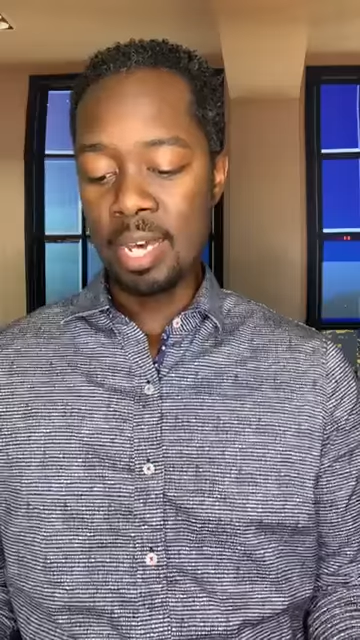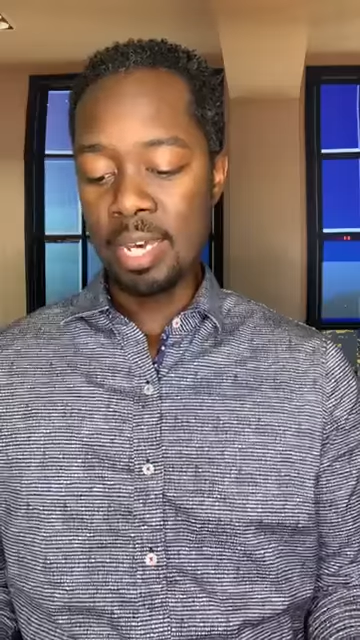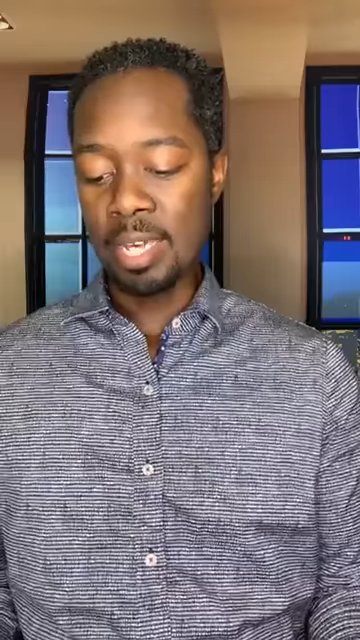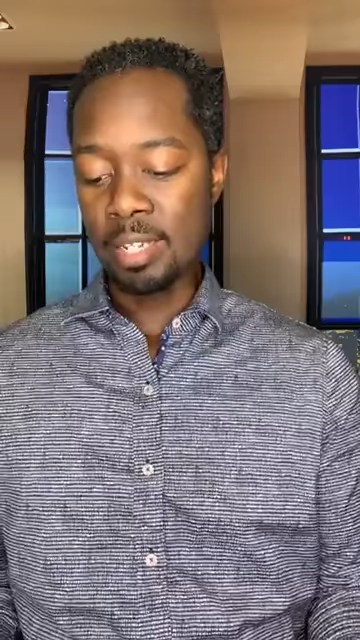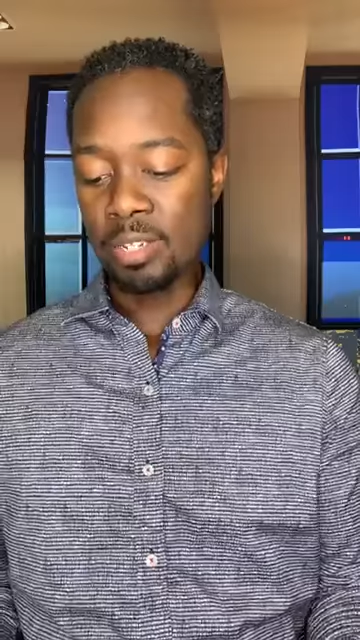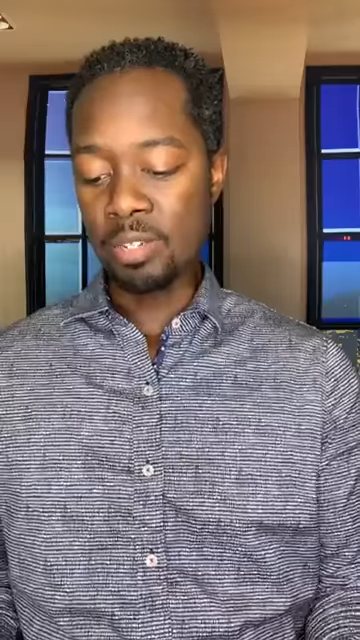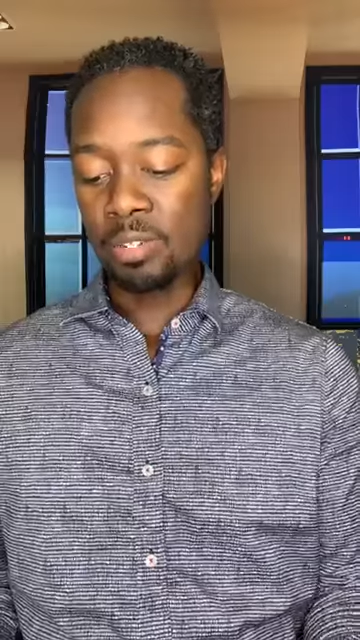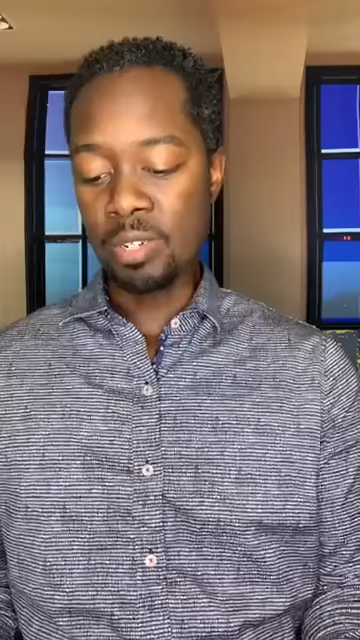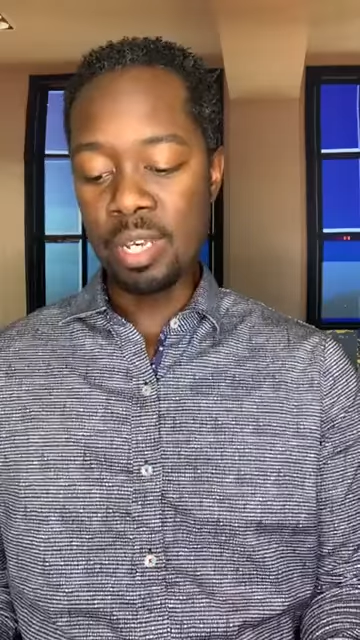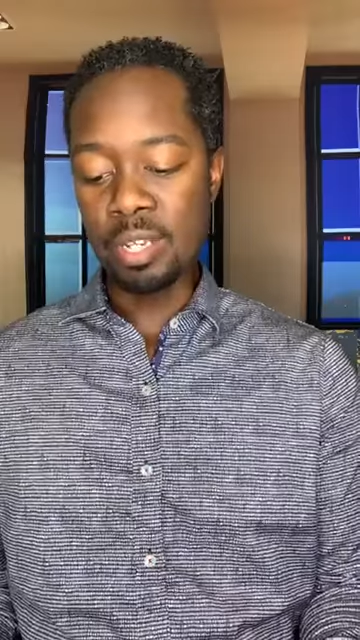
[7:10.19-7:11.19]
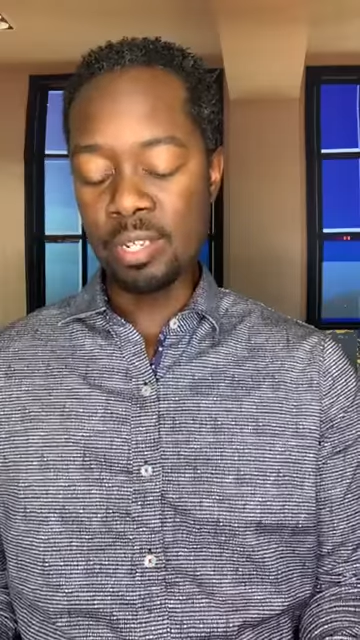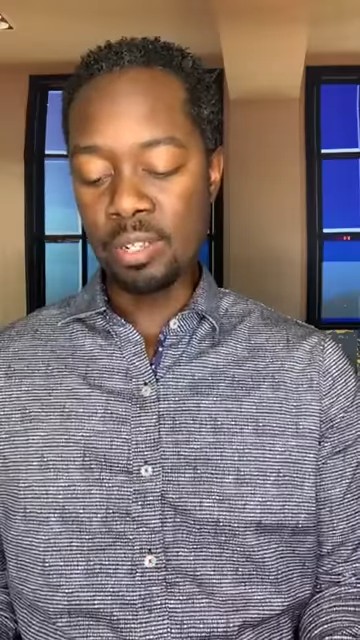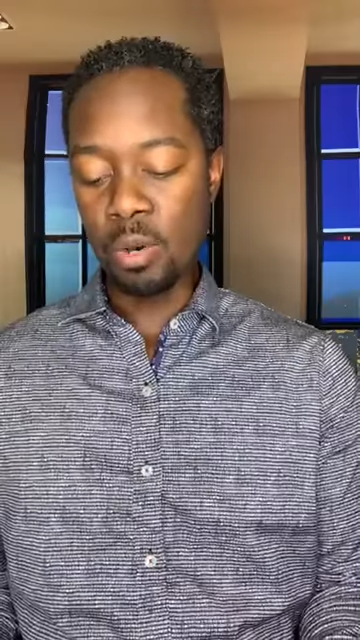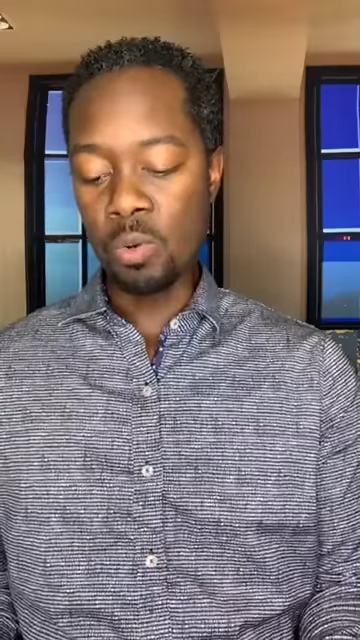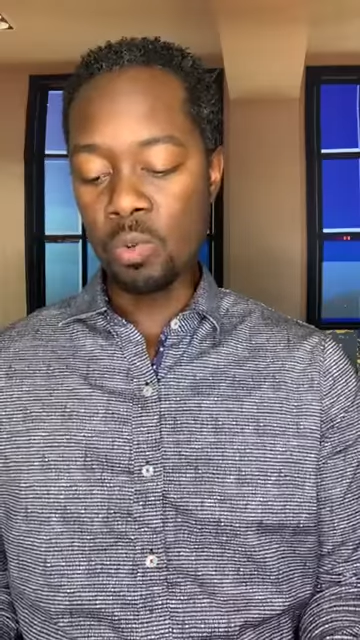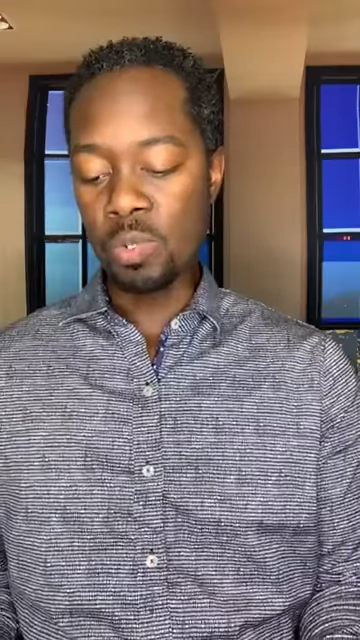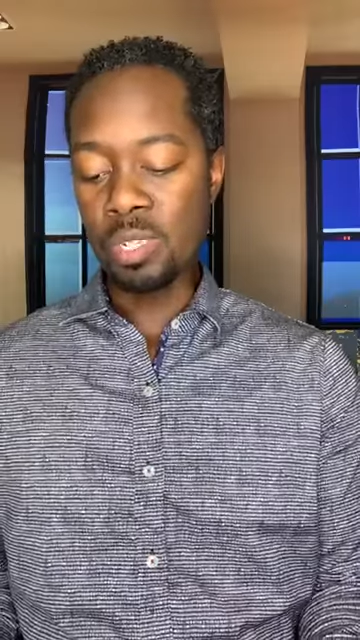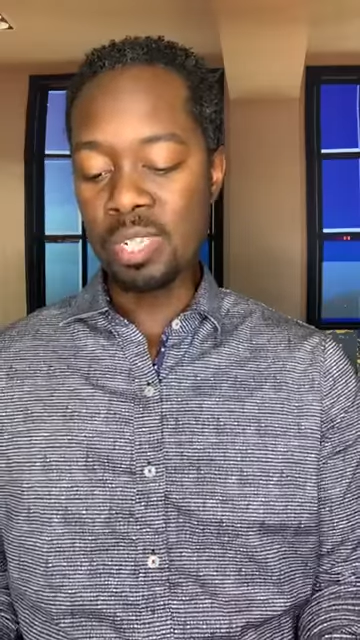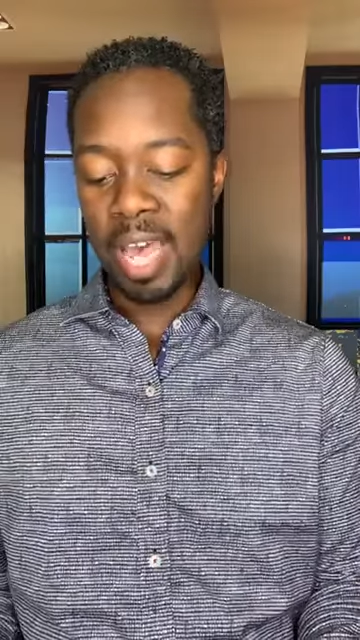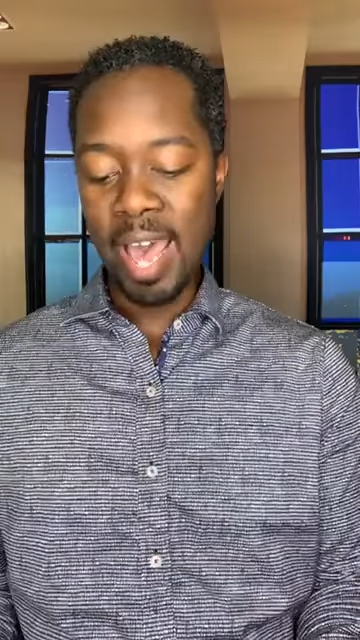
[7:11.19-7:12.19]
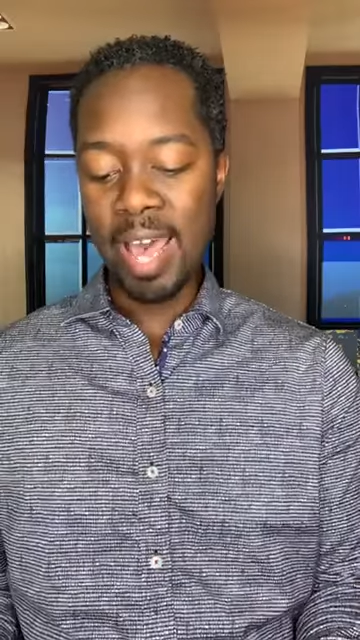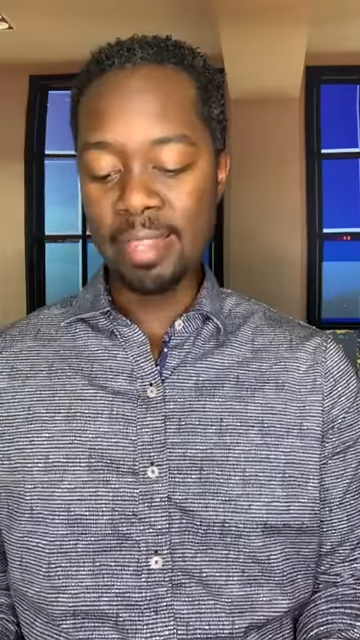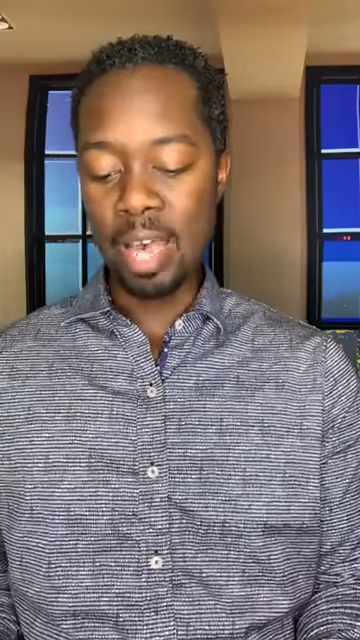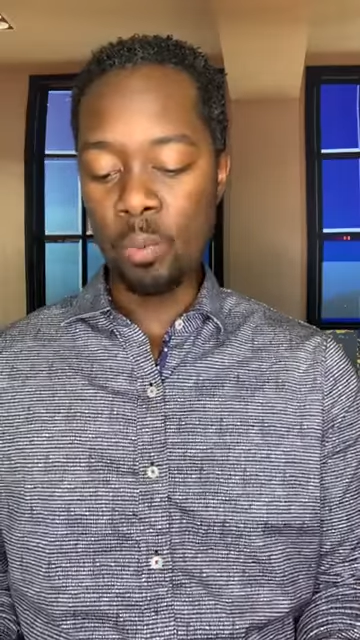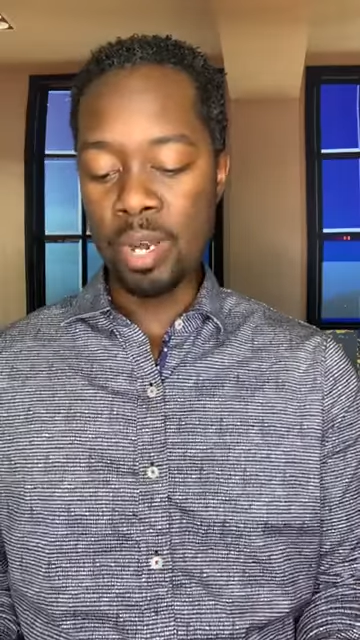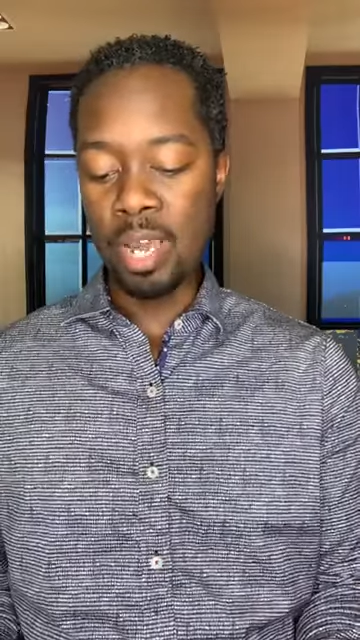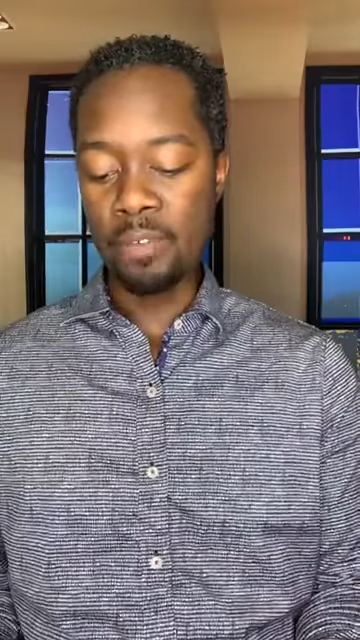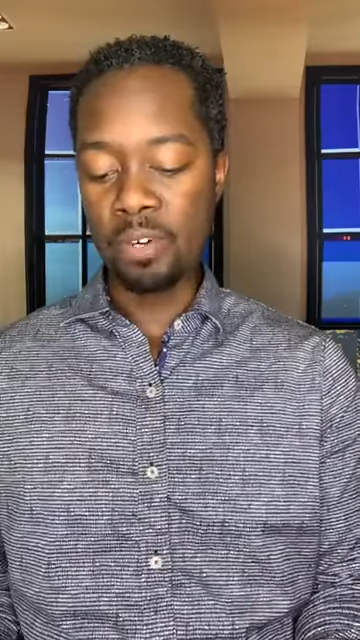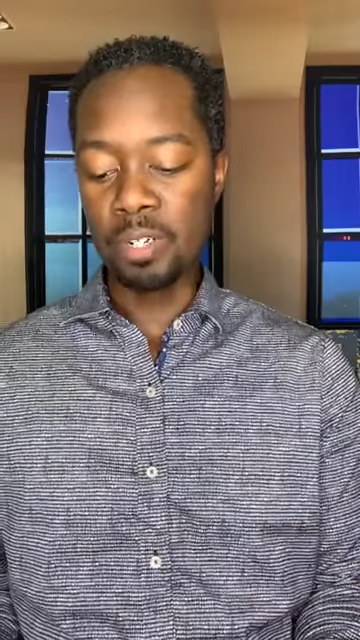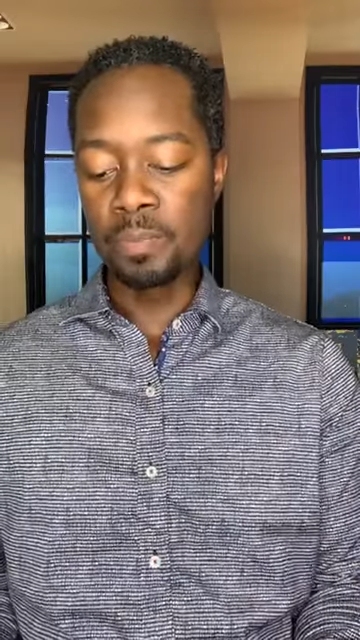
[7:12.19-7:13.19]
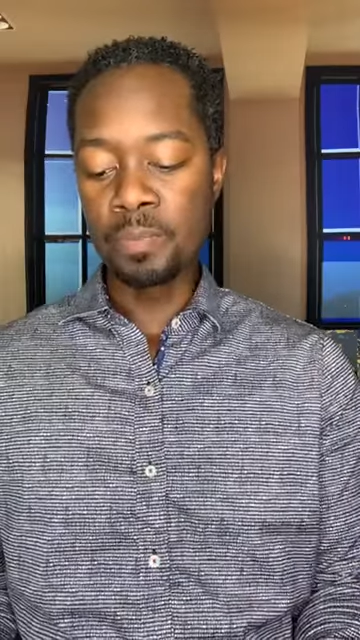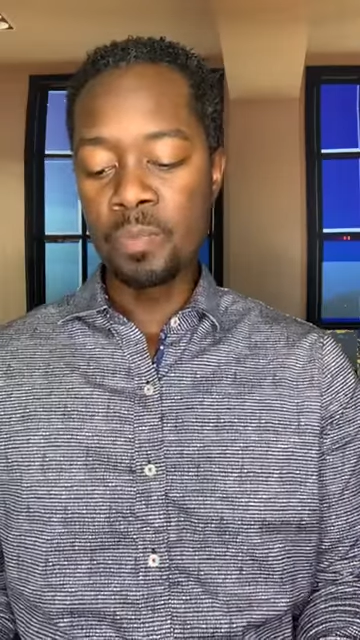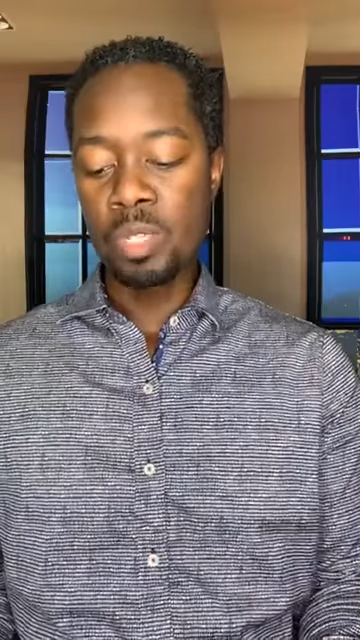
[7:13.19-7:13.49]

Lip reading: It is so sad that whenever